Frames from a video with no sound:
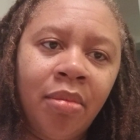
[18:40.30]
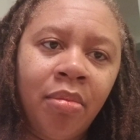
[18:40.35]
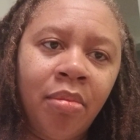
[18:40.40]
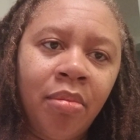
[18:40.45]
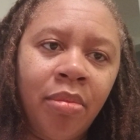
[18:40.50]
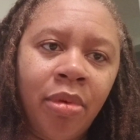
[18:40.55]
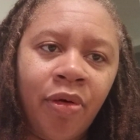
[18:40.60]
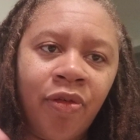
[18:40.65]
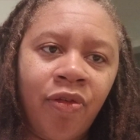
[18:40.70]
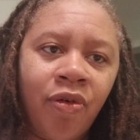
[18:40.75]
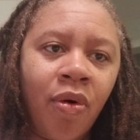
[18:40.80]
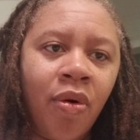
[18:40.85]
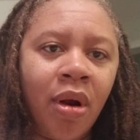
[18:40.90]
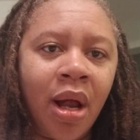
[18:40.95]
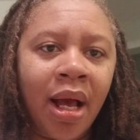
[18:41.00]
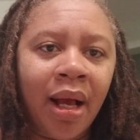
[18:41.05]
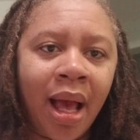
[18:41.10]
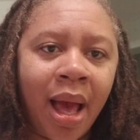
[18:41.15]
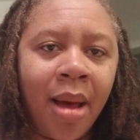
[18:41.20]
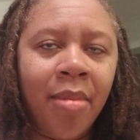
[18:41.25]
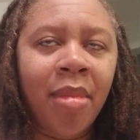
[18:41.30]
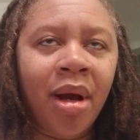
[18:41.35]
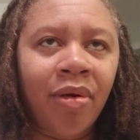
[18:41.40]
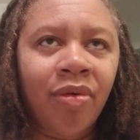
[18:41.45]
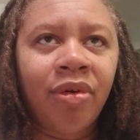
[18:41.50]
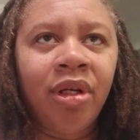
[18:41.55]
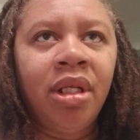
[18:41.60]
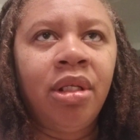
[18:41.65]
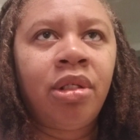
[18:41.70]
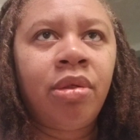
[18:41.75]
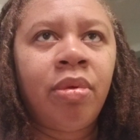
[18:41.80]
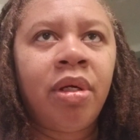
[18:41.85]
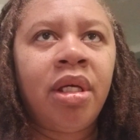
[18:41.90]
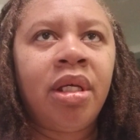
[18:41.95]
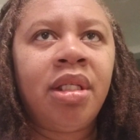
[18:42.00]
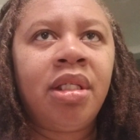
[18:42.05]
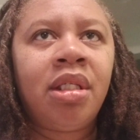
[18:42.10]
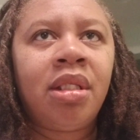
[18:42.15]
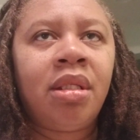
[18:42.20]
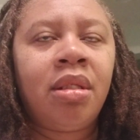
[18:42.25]
before I got my
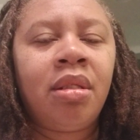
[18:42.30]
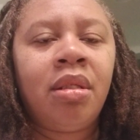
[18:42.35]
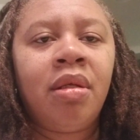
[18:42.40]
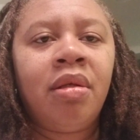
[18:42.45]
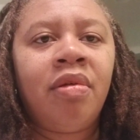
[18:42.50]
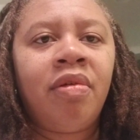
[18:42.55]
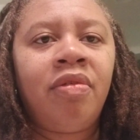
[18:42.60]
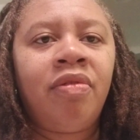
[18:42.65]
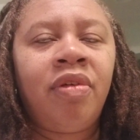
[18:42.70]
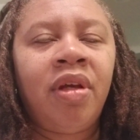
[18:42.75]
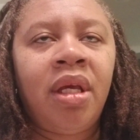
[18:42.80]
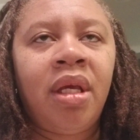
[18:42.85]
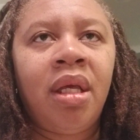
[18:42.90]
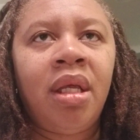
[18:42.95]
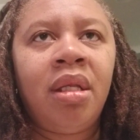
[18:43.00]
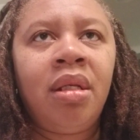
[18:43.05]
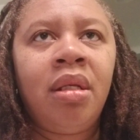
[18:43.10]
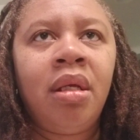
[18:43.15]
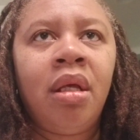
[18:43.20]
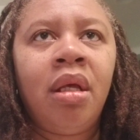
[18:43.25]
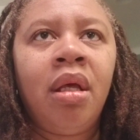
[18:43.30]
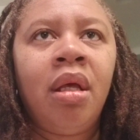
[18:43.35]
retwist vid.